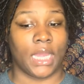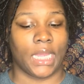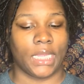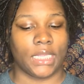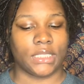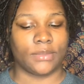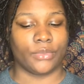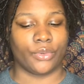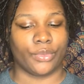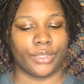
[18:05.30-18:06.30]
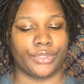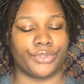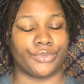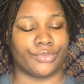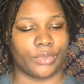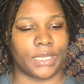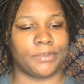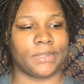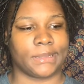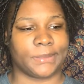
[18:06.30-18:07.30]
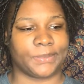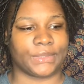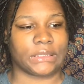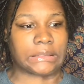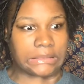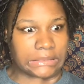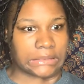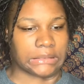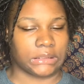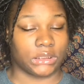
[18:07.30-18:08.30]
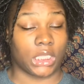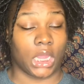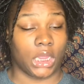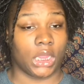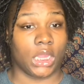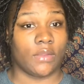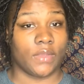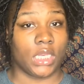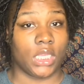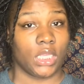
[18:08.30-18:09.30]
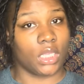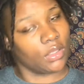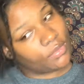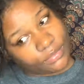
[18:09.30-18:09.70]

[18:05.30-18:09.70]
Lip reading: guess I'm going to wrap up the video.